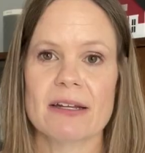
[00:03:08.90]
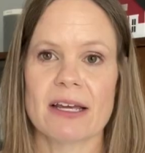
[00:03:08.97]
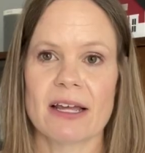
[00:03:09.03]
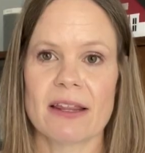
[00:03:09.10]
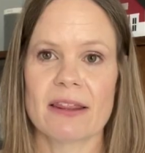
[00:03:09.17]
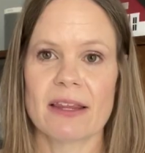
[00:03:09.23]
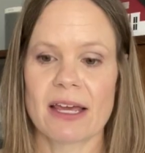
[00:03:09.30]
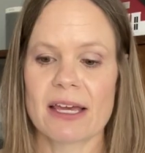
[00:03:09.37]

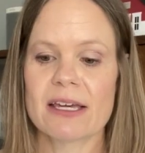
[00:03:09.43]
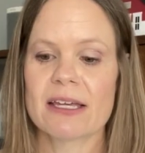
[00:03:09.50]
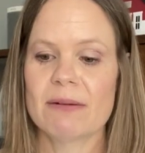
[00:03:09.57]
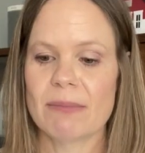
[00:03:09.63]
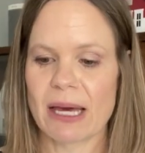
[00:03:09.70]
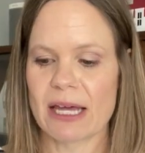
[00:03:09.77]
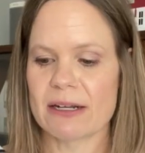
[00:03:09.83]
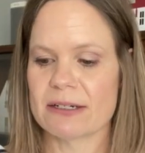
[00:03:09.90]
it. They can
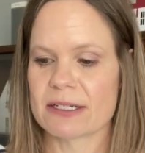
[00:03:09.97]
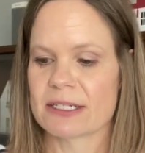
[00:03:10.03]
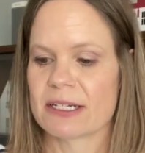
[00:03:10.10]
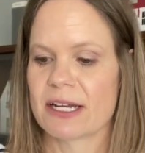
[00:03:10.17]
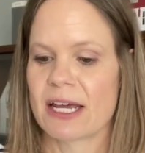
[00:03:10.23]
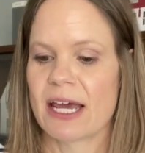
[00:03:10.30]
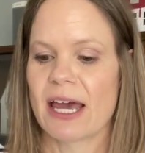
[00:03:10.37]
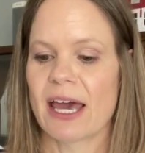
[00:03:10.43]
bend.
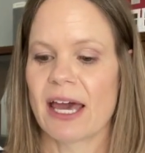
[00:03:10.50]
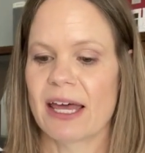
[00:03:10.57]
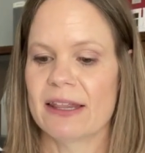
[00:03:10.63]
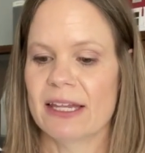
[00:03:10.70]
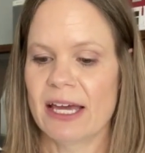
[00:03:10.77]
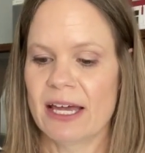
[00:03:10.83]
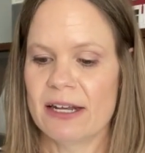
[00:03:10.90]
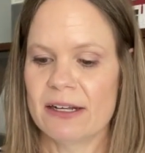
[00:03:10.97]
And
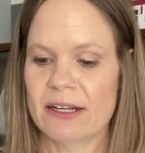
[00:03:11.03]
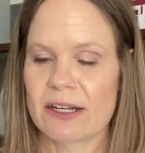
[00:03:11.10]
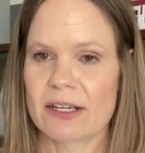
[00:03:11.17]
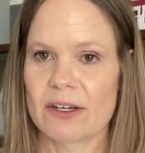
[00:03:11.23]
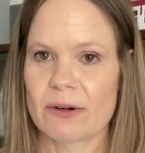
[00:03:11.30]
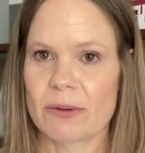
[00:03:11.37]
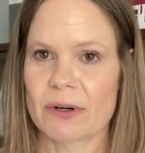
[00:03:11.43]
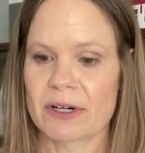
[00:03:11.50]
then
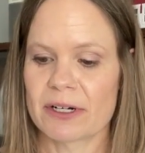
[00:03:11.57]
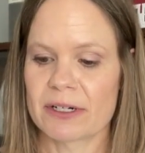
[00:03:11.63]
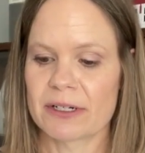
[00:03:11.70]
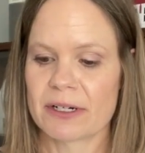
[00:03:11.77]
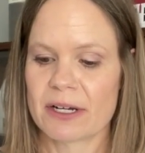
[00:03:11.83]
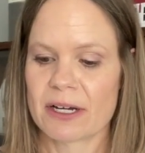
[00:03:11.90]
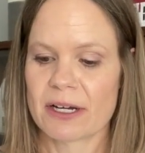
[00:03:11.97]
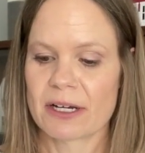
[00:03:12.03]
your
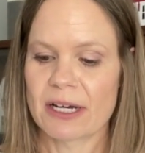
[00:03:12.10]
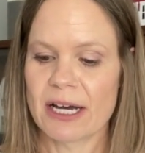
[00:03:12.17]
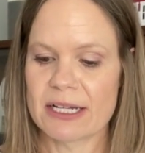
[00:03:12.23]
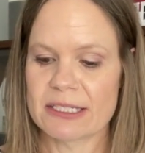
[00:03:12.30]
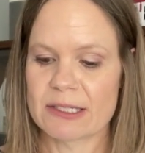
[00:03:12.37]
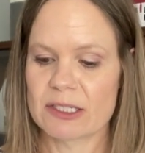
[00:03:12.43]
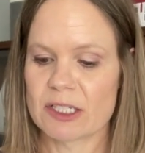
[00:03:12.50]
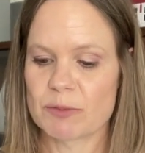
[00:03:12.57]

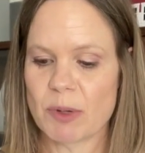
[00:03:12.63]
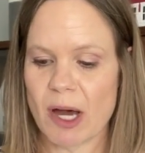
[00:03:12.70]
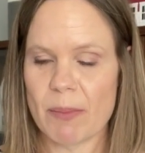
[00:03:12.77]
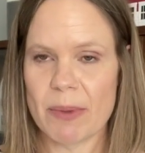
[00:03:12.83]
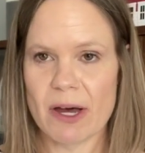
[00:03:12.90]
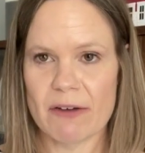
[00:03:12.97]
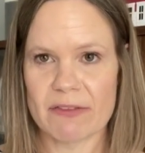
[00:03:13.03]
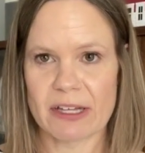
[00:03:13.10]
cuts just
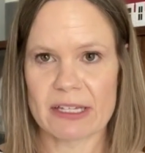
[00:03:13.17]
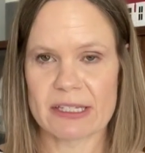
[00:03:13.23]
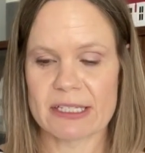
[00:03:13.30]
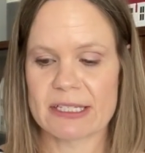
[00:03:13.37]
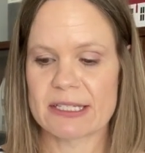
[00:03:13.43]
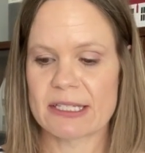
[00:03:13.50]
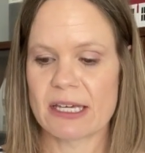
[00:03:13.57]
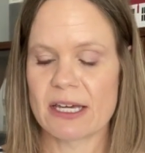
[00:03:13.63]
pop off like
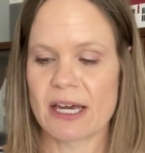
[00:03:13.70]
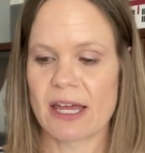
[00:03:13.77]
this, see?